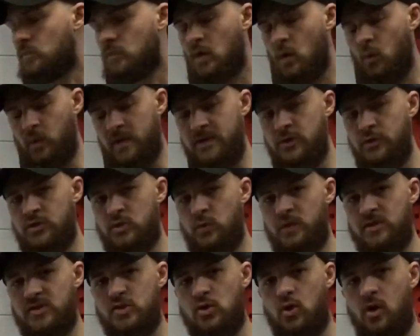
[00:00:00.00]
We use
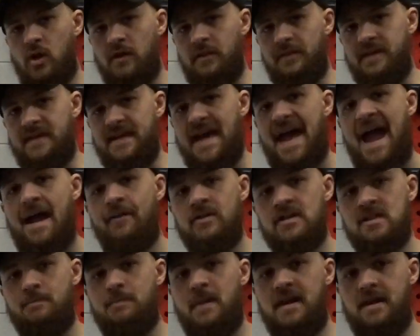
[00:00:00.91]
what's called the
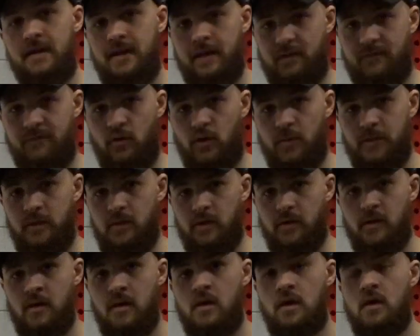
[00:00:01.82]
Benedict
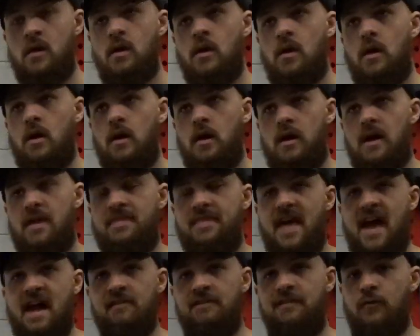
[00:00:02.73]
formula.
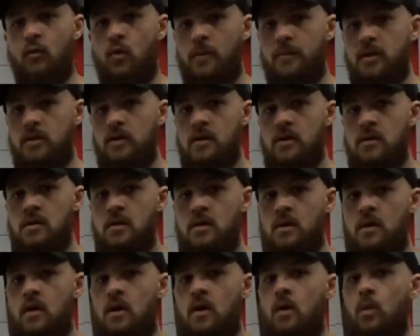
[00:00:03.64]
That formula
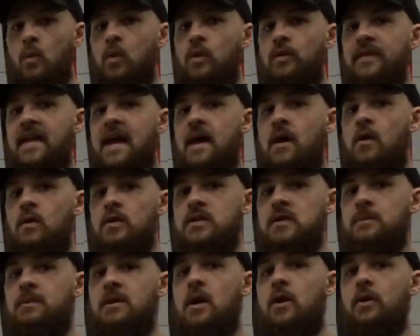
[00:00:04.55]
will now
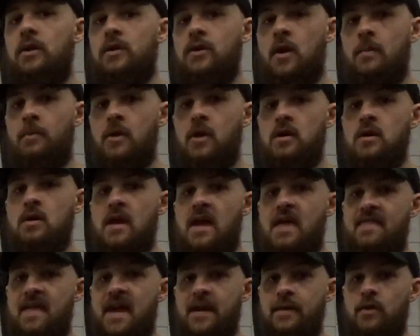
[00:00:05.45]
spit out a number,
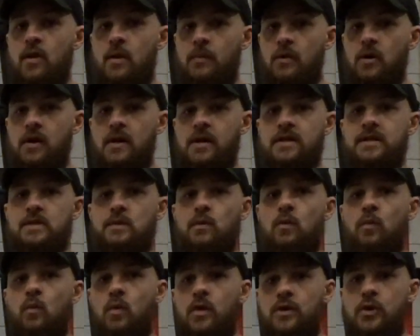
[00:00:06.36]
and that number is
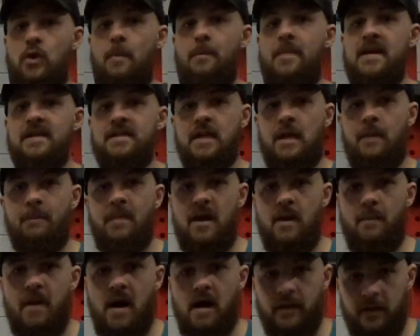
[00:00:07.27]
what your basic
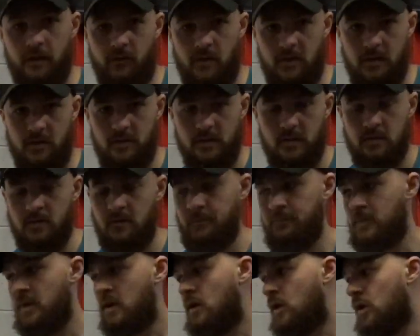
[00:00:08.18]
metabolic rate is.
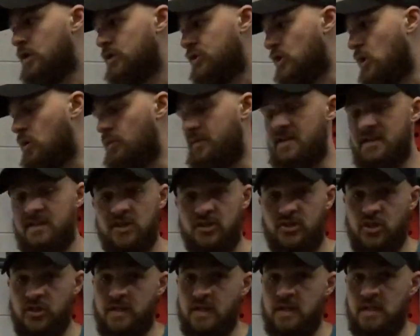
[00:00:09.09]
So this is
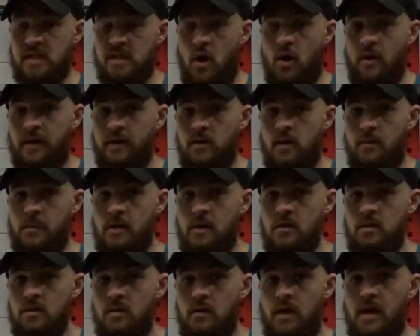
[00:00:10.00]
just a starting
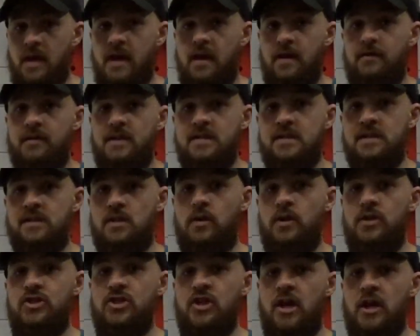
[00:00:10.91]
number, and this is
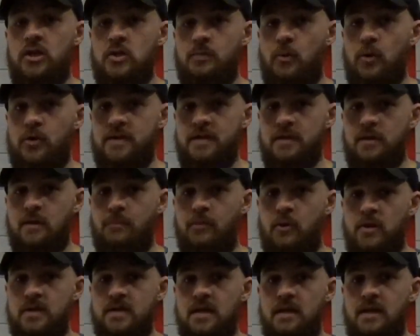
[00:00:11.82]
going to change person to
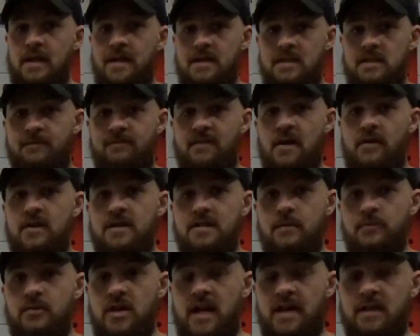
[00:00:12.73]
person. It is very
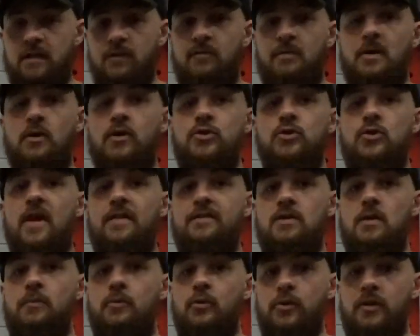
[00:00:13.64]
subjective because you have
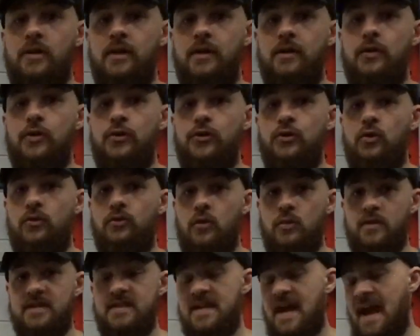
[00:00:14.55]
to put in your
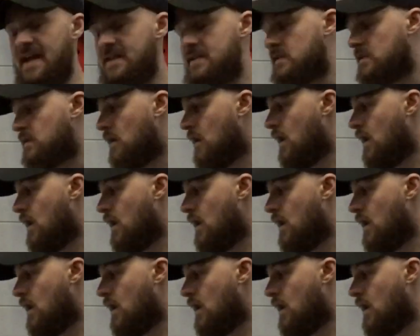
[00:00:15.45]
own stats.